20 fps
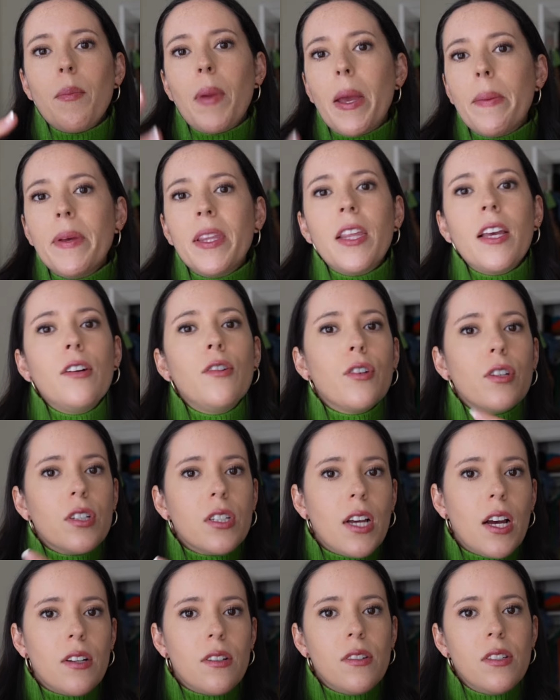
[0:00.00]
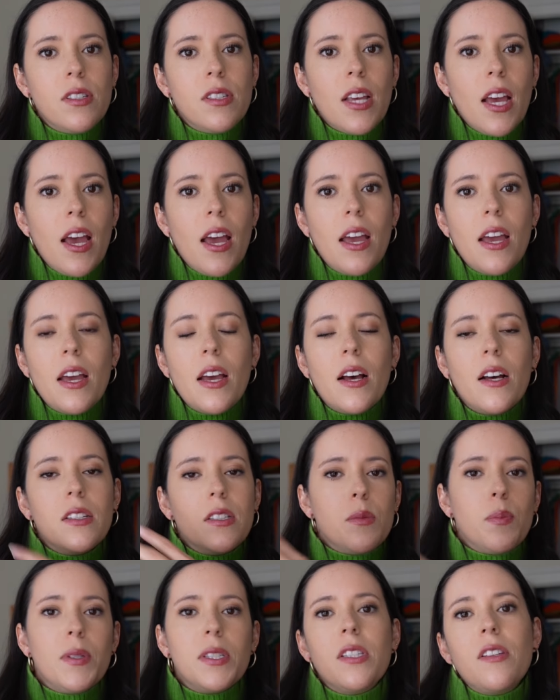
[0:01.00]
maybe they learned how to say a
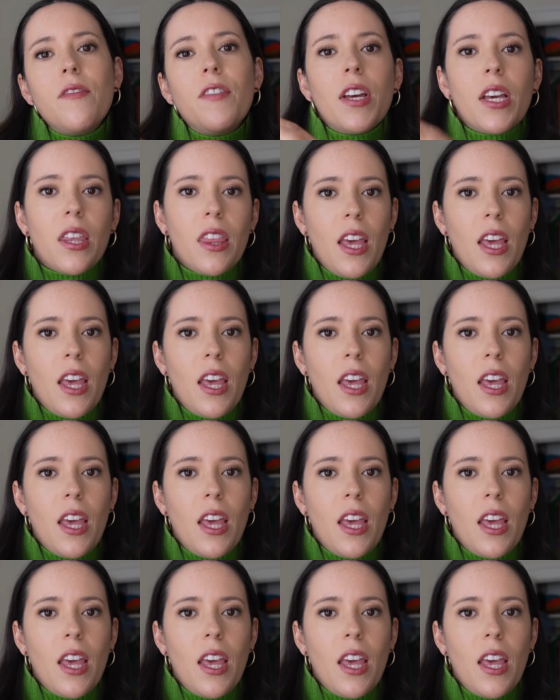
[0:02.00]
specific